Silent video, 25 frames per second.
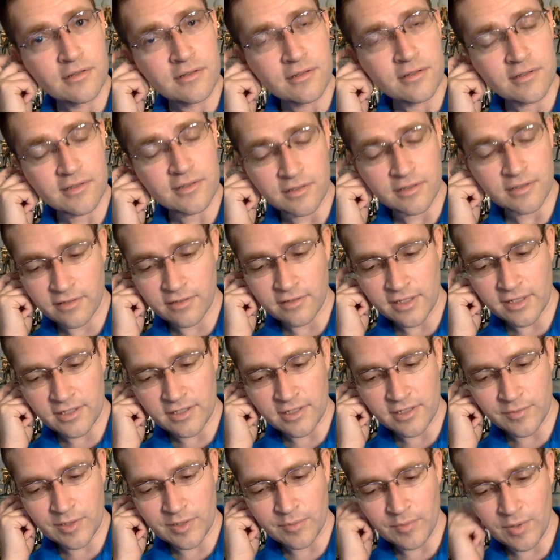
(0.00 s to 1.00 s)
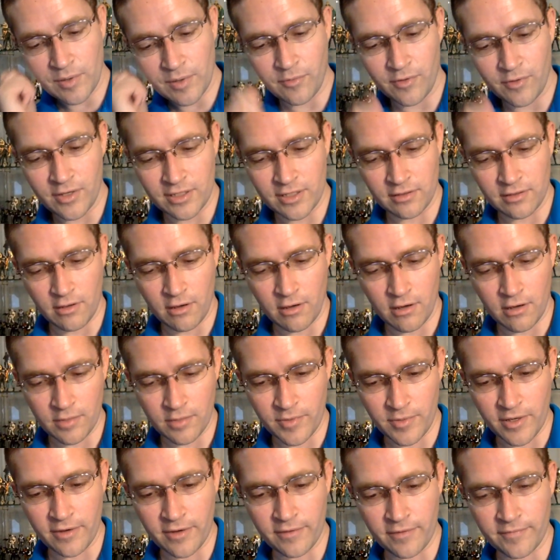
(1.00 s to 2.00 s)
So that's something maybe we can talk
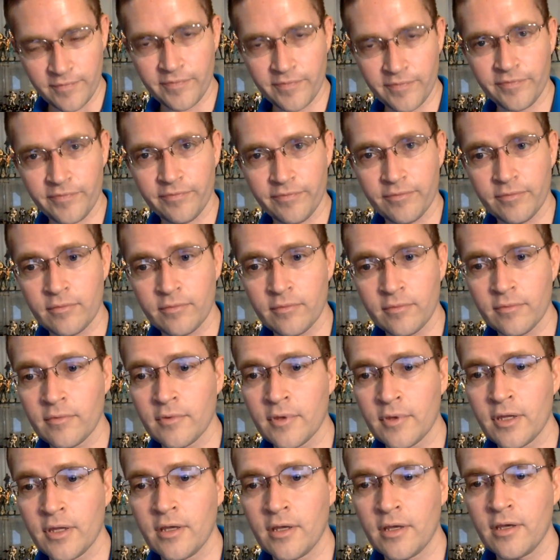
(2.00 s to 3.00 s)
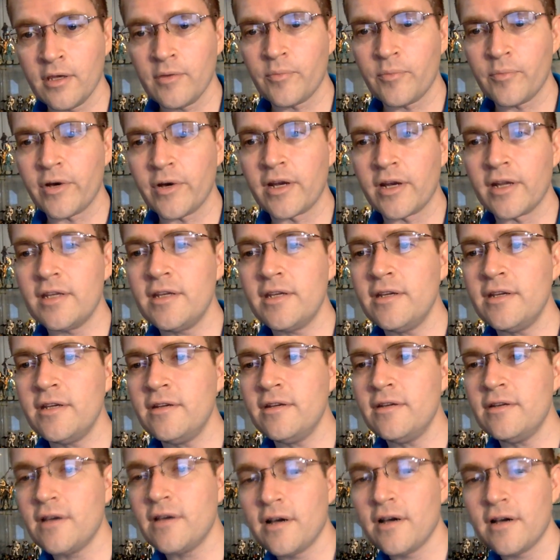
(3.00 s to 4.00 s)
about. But
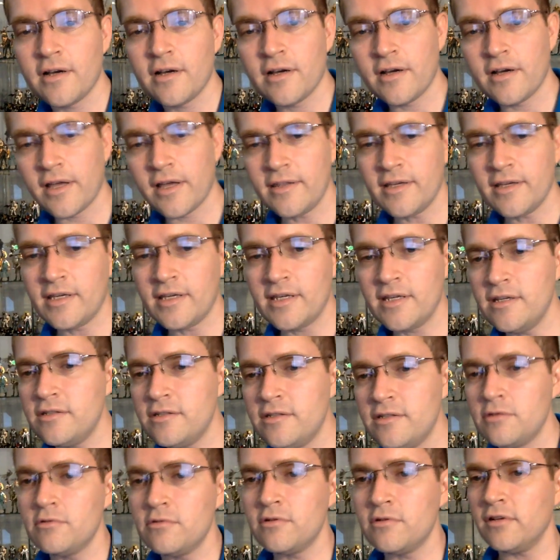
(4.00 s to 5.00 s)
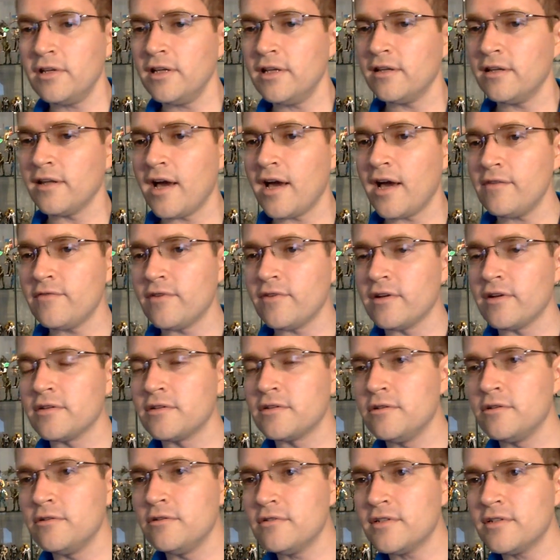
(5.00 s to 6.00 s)
I think he's usually live on
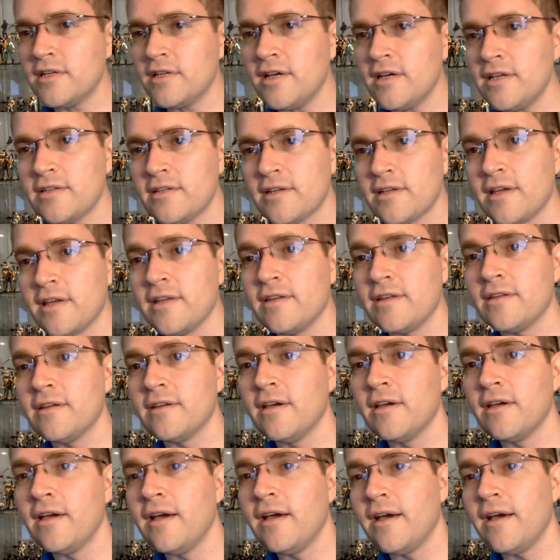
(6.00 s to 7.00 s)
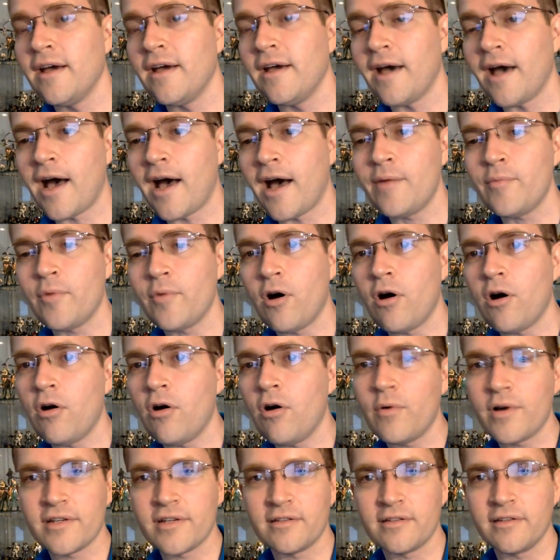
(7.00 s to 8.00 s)
Tuesdays, and I'm
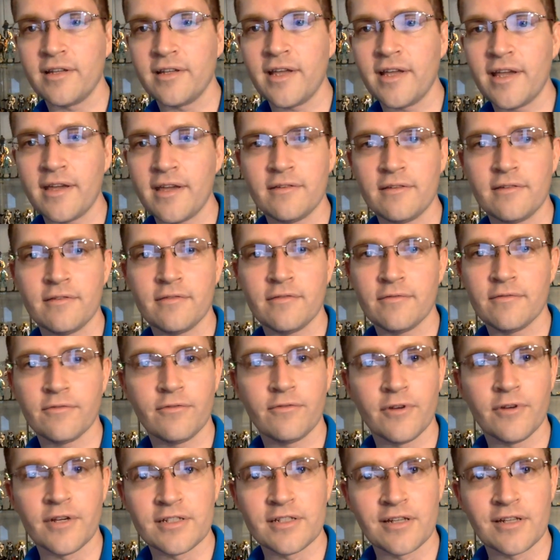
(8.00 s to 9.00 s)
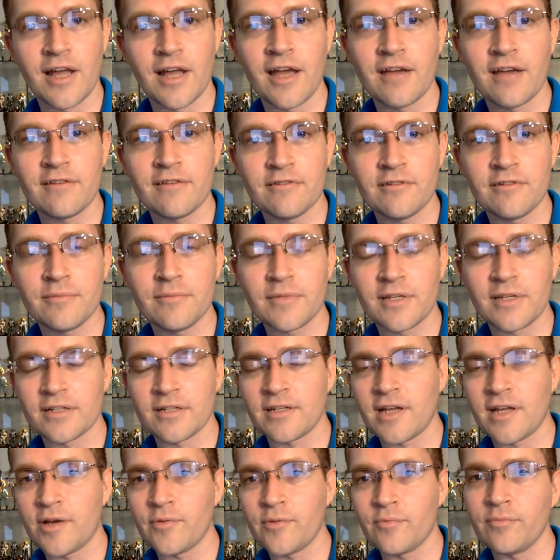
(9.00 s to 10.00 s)
always late for his live stream
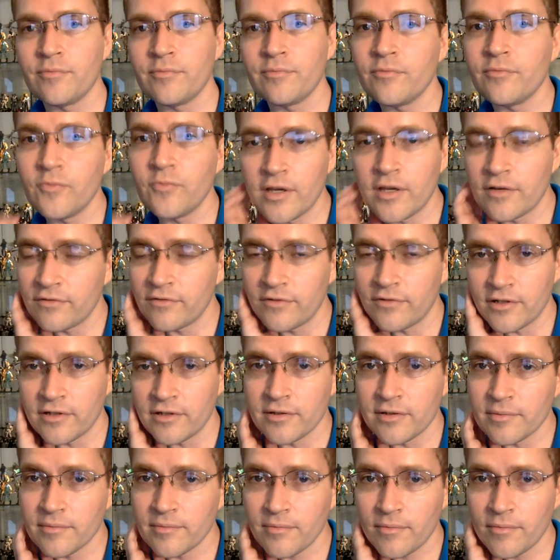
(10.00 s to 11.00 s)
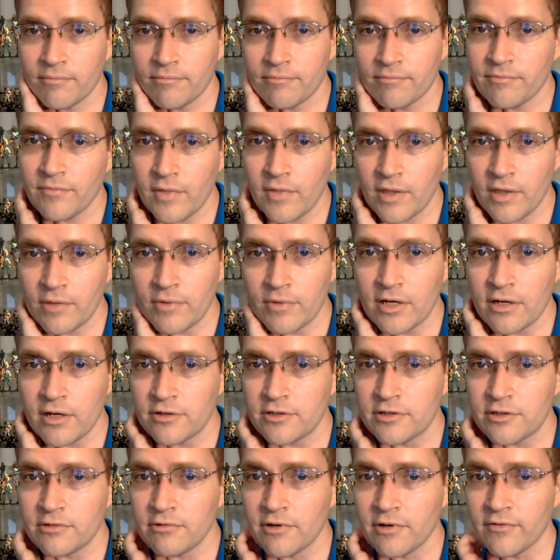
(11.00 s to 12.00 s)
because we have a thing we go
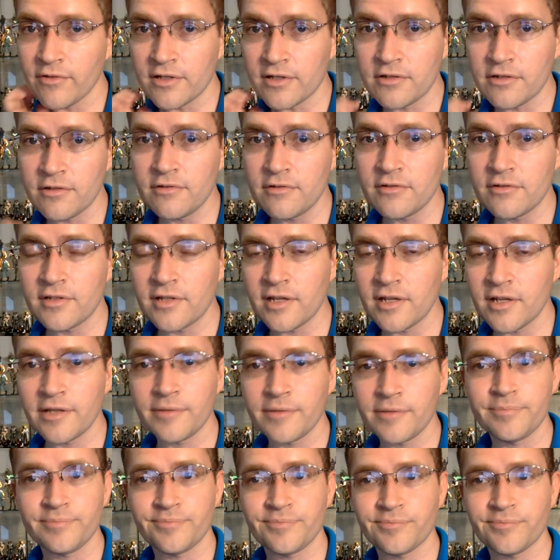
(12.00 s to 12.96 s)
to every Tuesday.